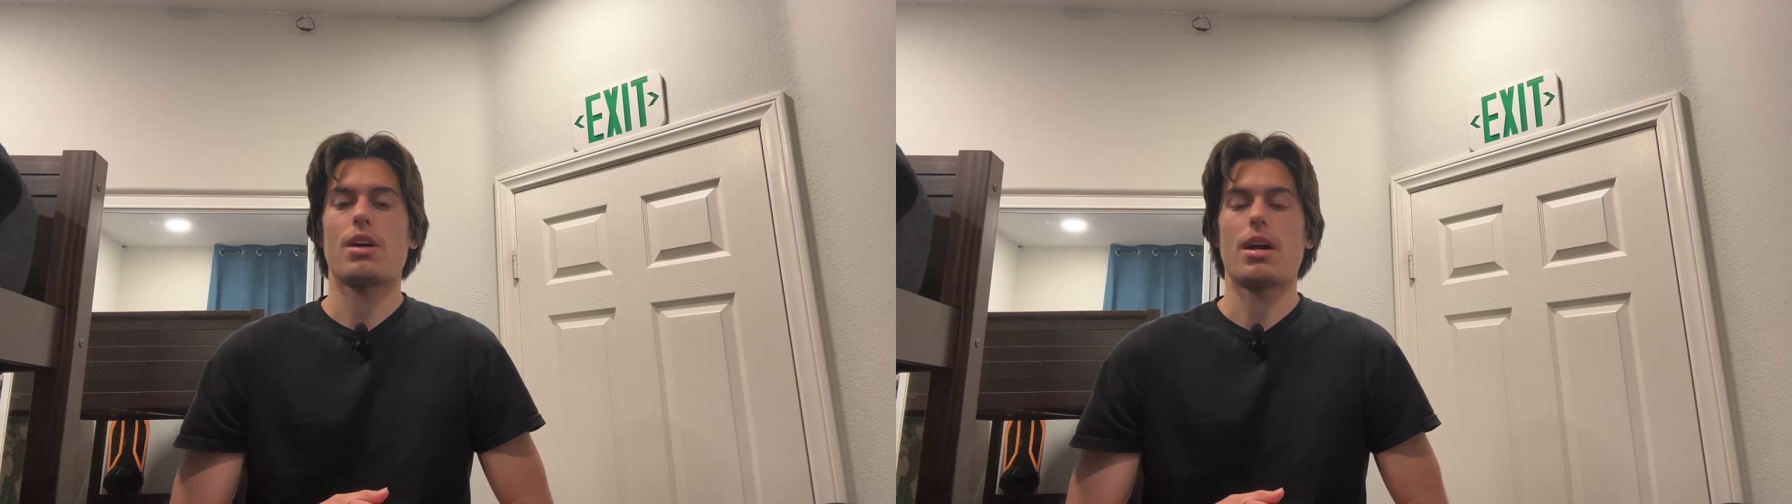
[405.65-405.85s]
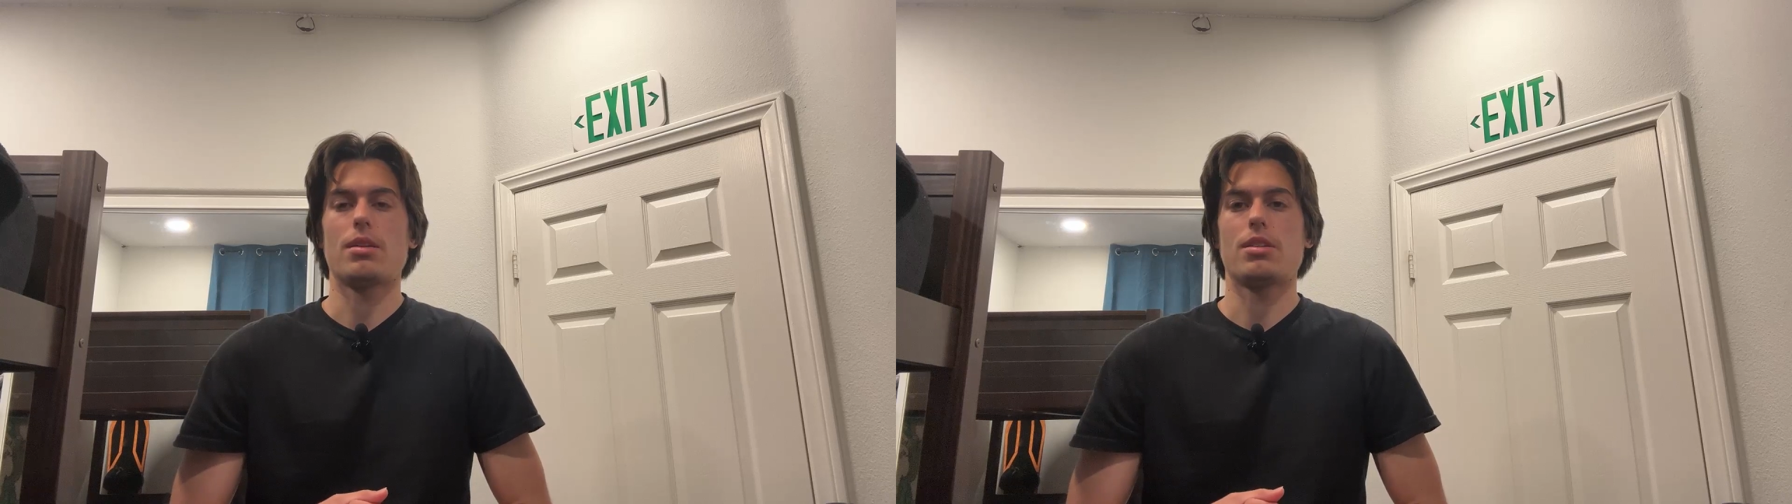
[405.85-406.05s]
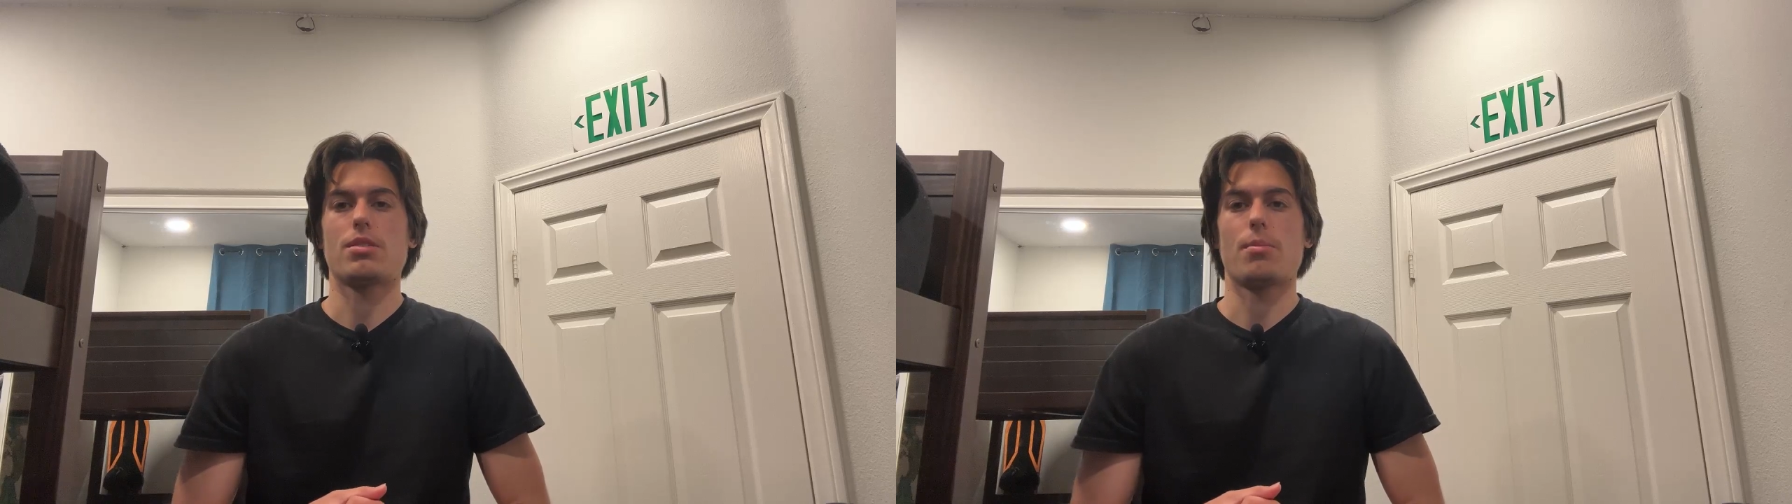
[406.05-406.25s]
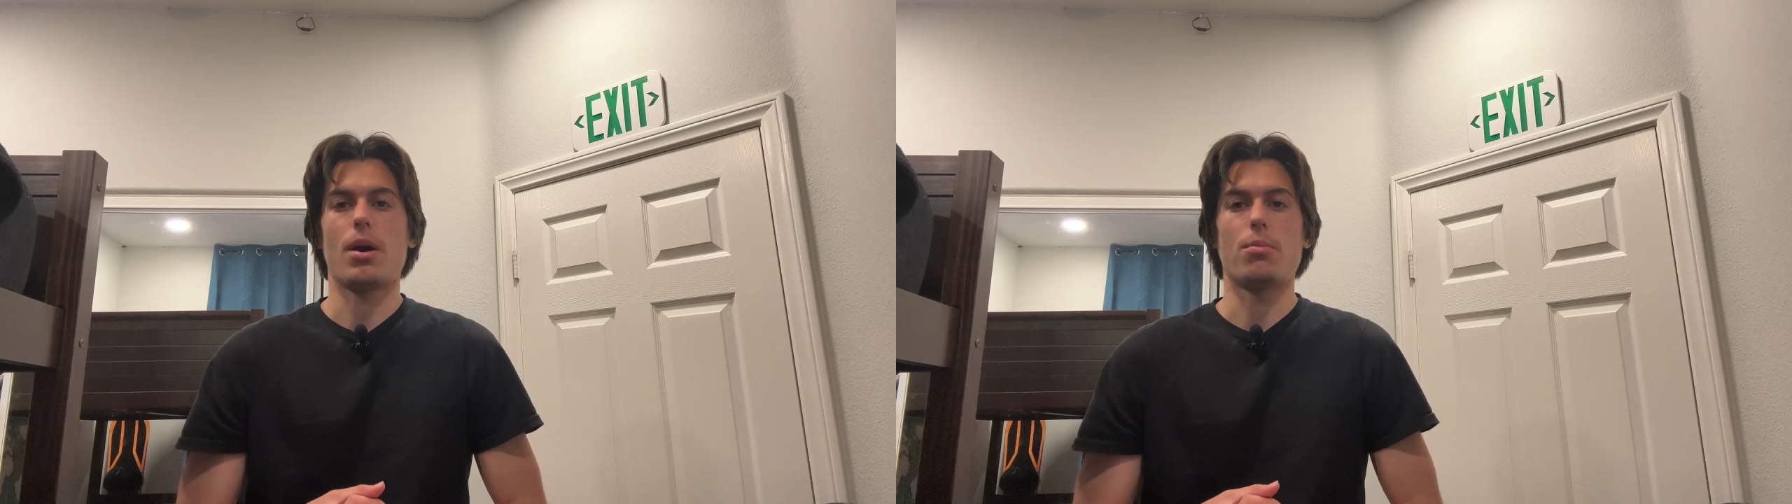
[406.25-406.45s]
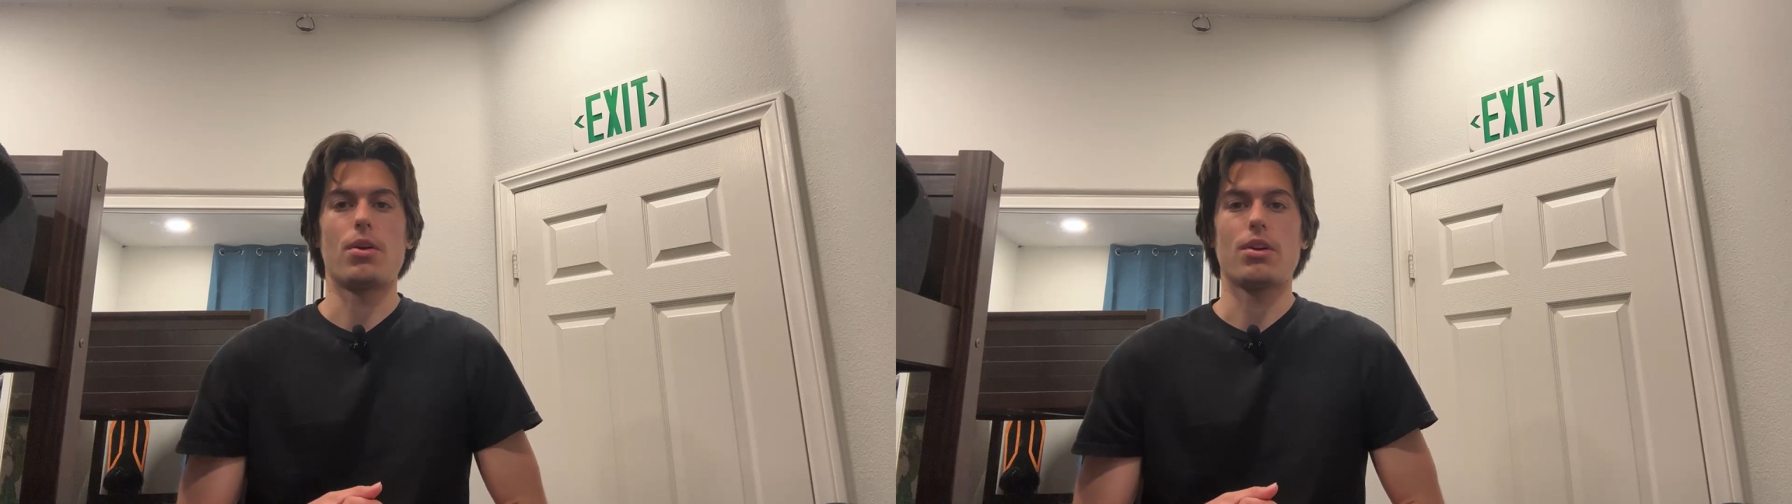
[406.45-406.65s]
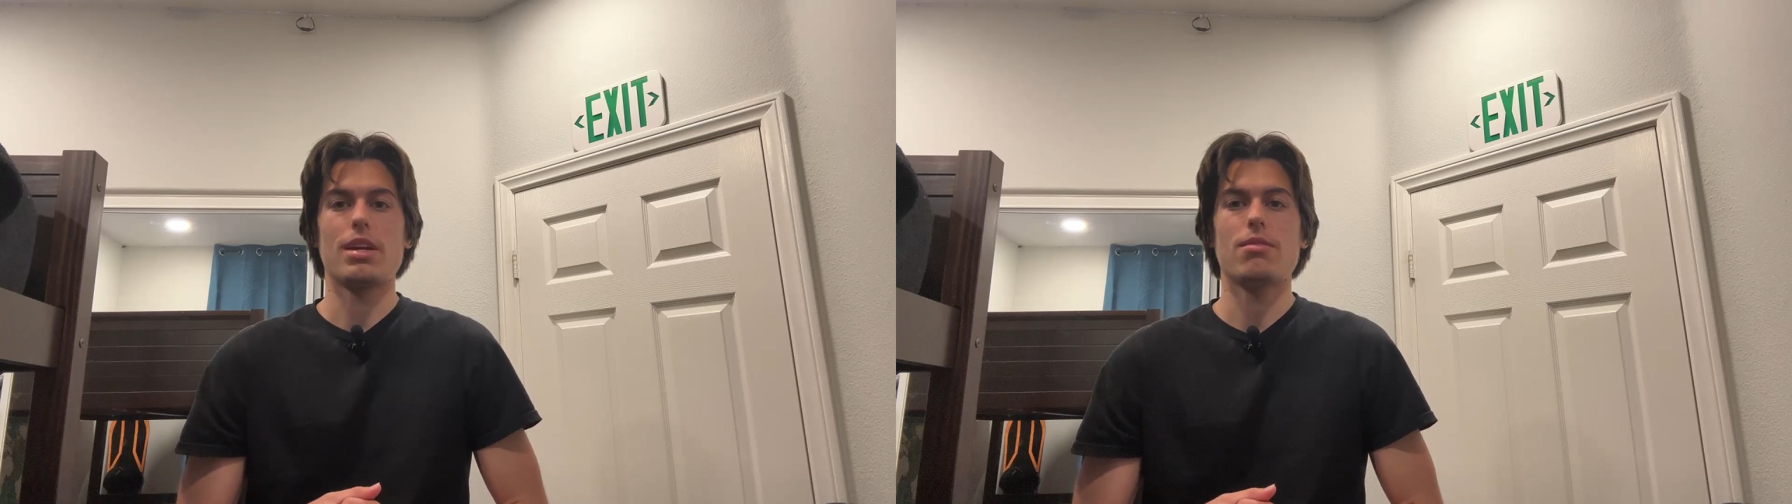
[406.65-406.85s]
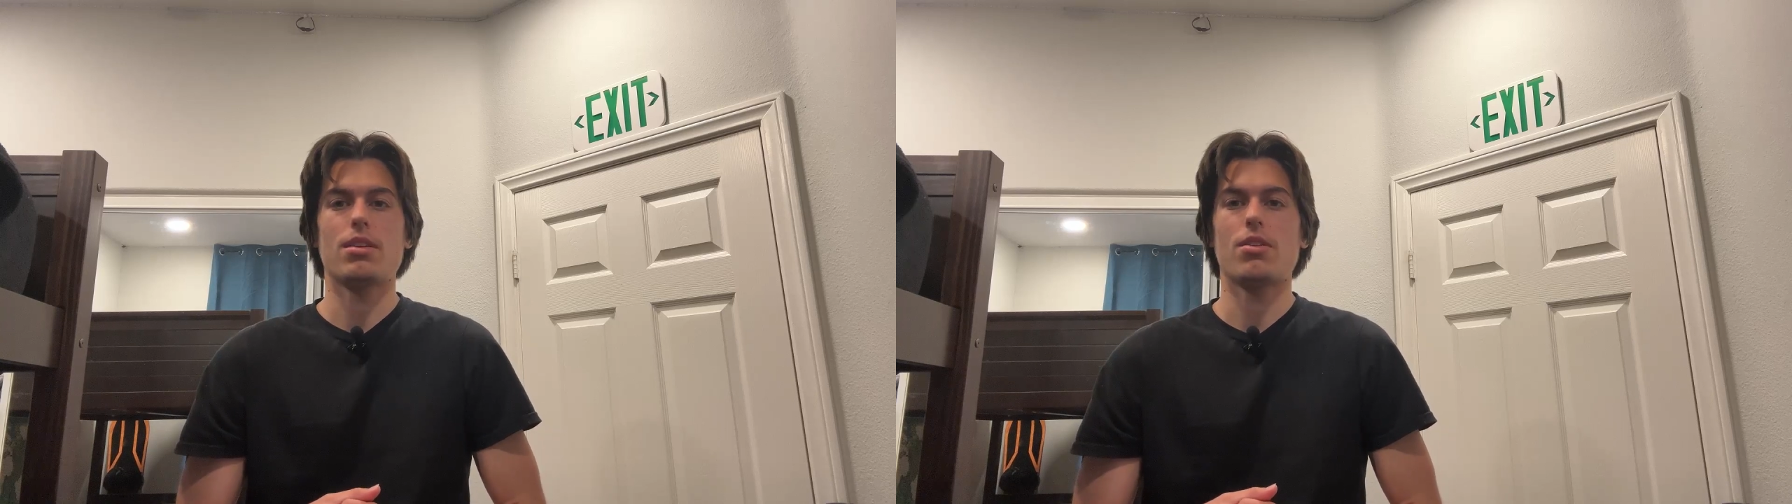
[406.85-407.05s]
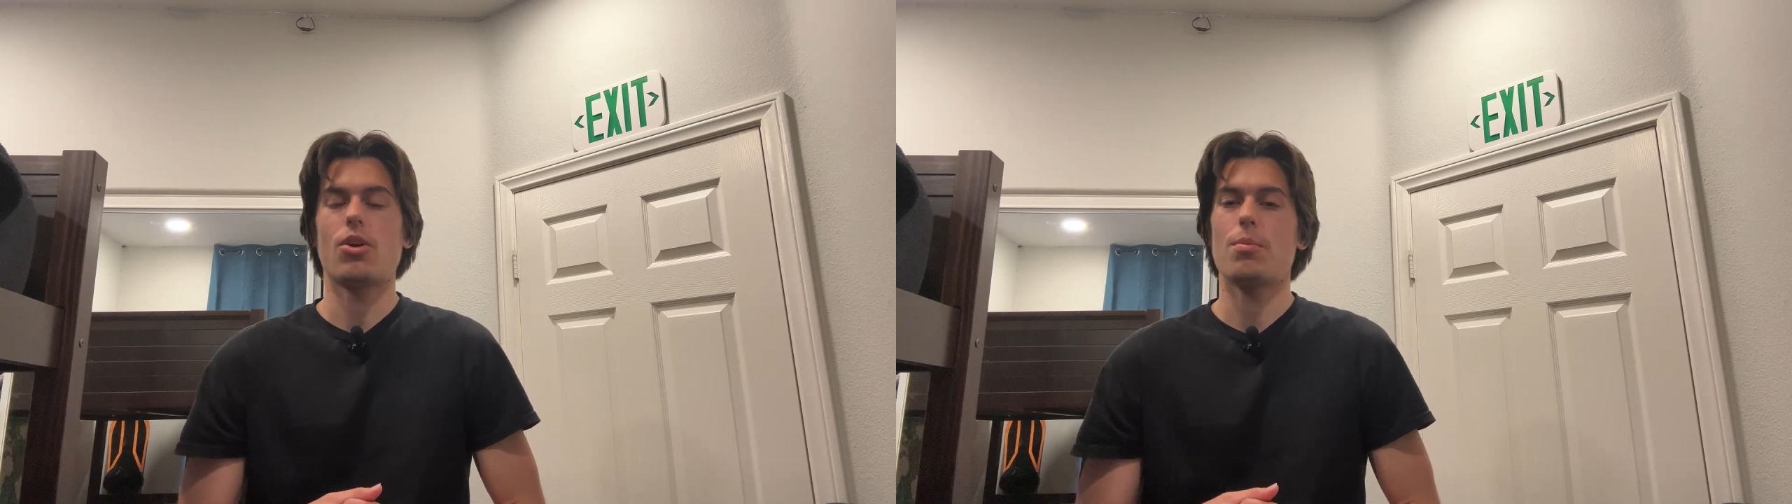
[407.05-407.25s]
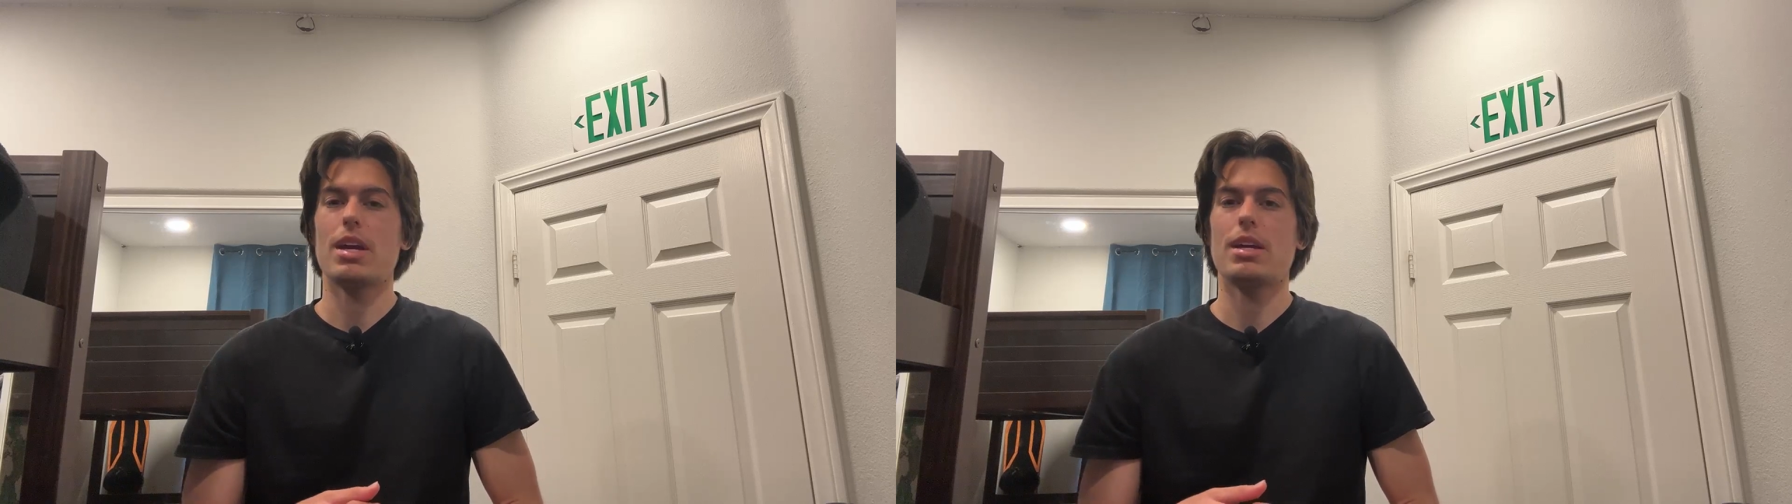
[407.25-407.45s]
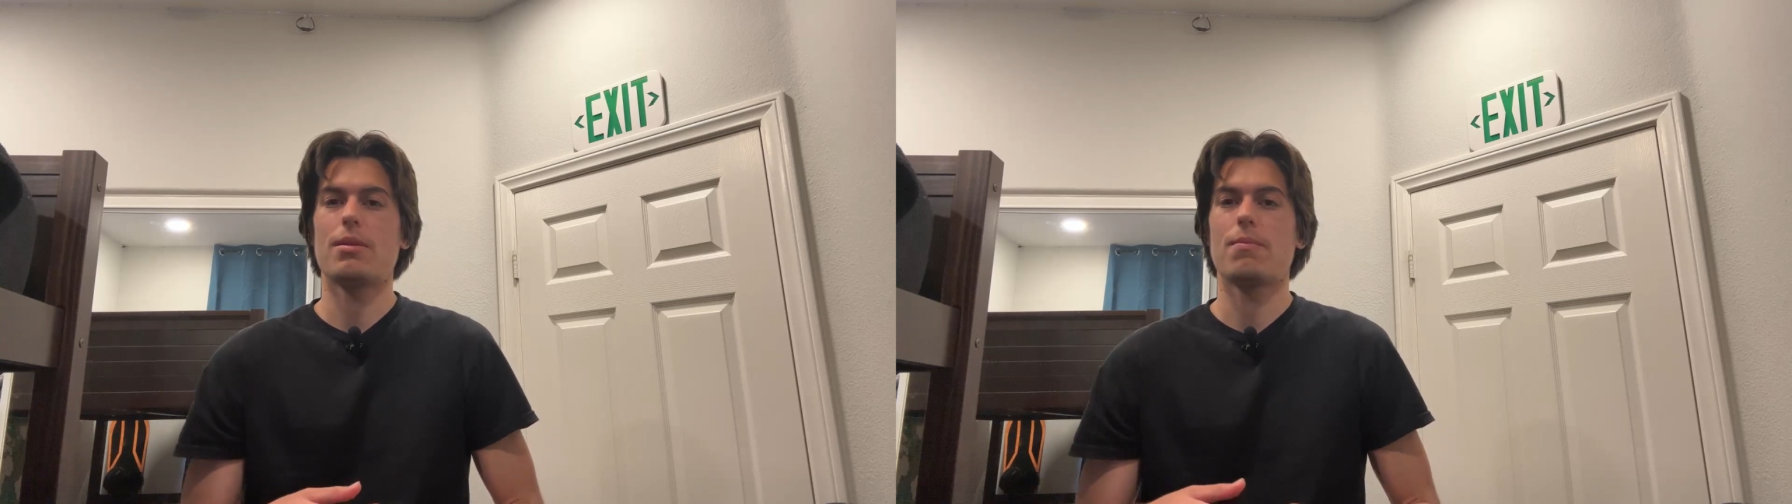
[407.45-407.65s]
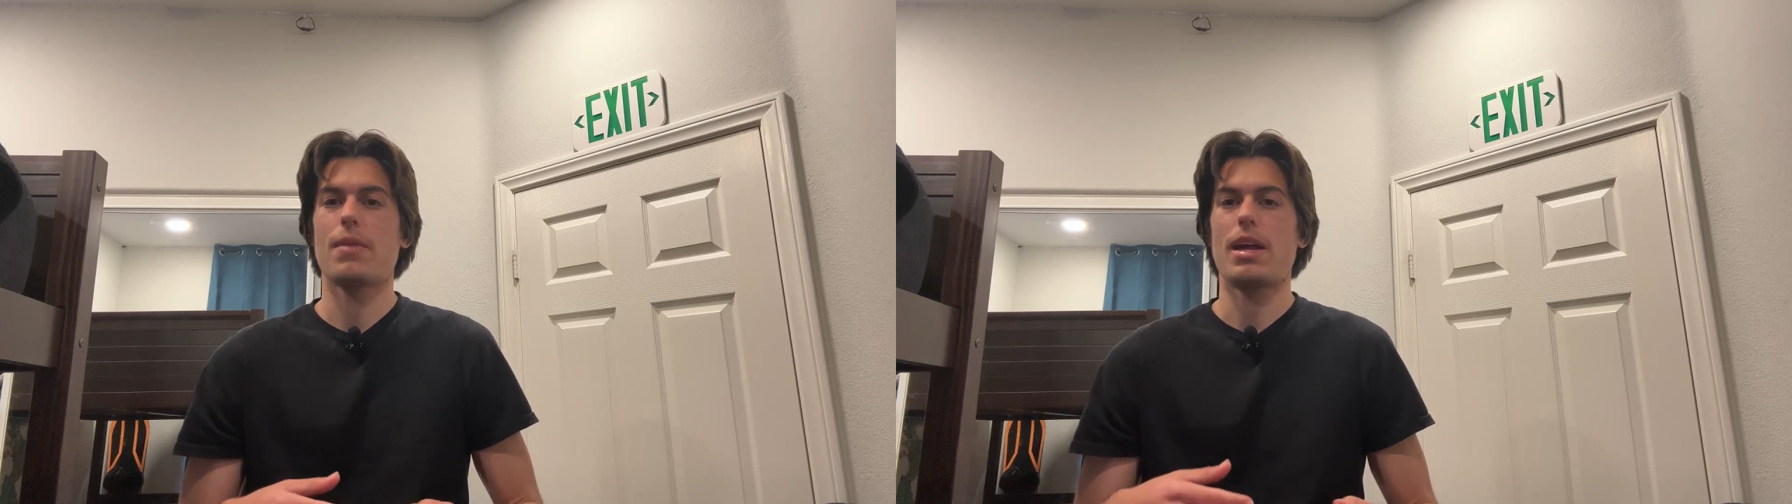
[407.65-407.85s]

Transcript: I just about broke even or made